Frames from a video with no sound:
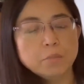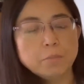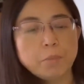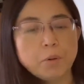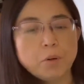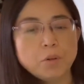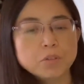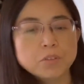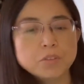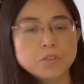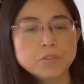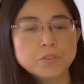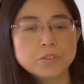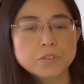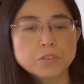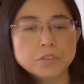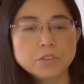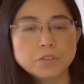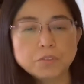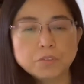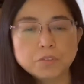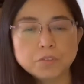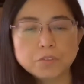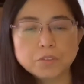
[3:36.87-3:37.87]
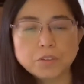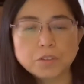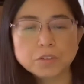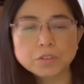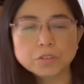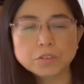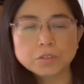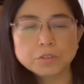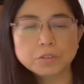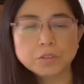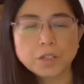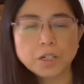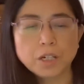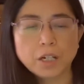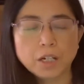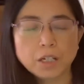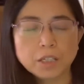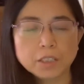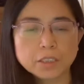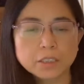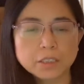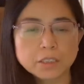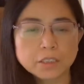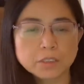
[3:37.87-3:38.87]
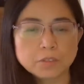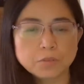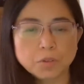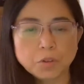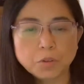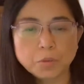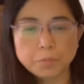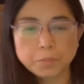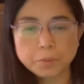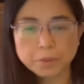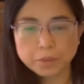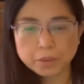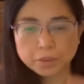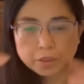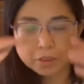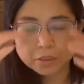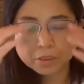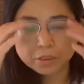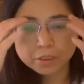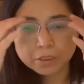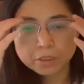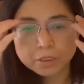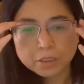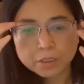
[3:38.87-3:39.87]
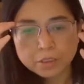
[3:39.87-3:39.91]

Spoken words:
point for the frontal headache will be the